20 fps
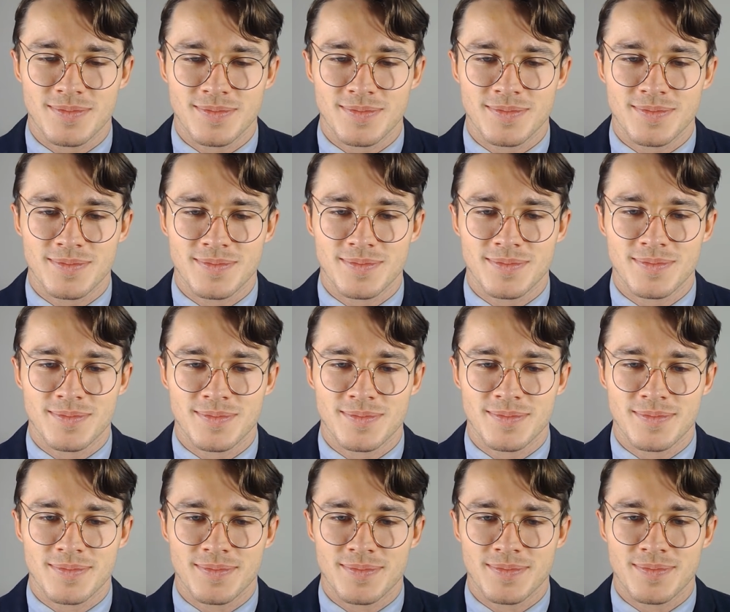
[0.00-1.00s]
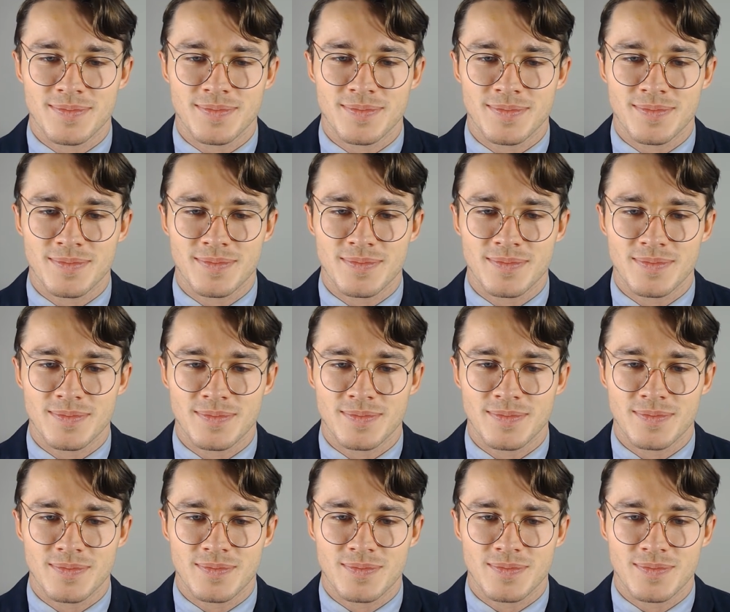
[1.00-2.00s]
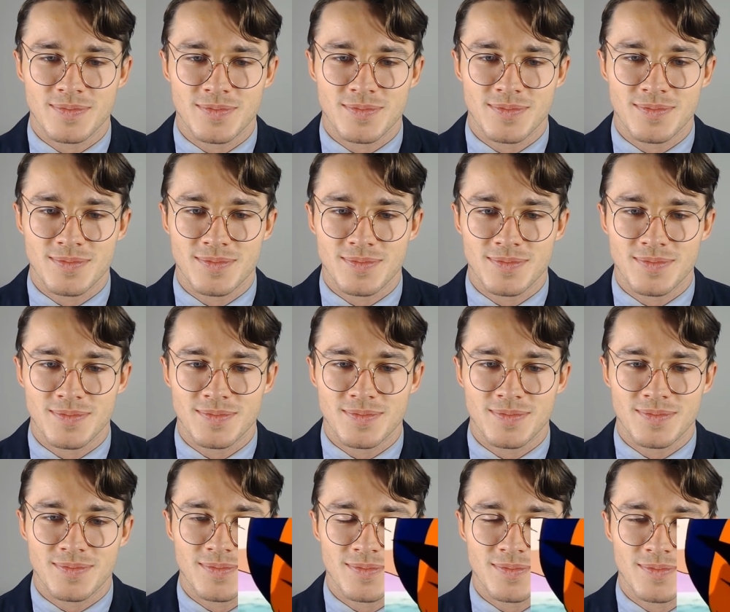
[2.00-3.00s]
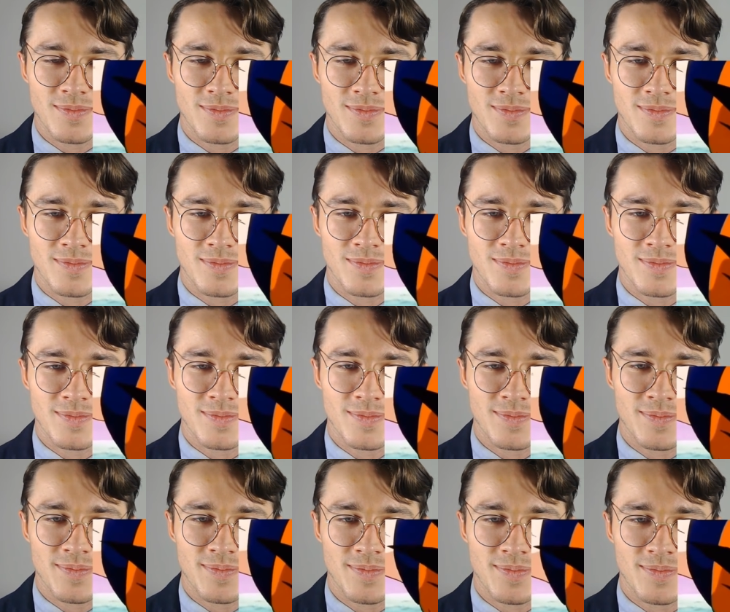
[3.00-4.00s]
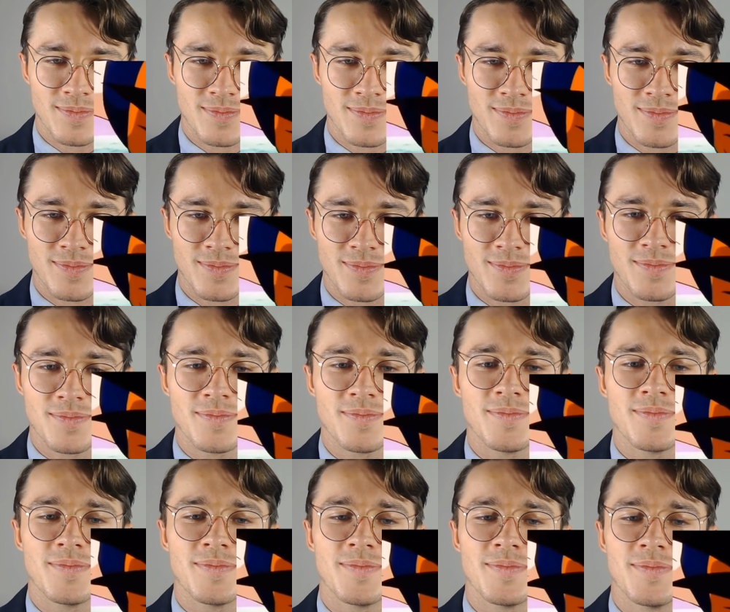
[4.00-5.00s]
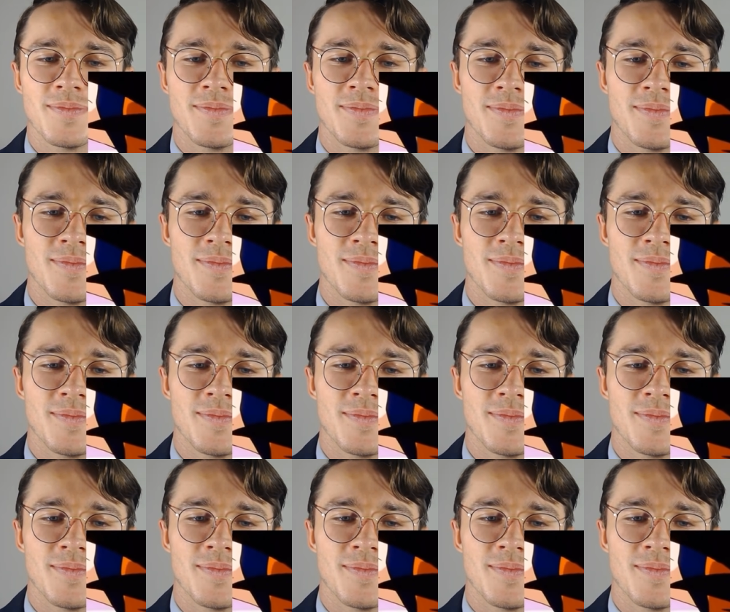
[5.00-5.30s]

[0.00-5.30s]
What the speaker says: (no one is talking)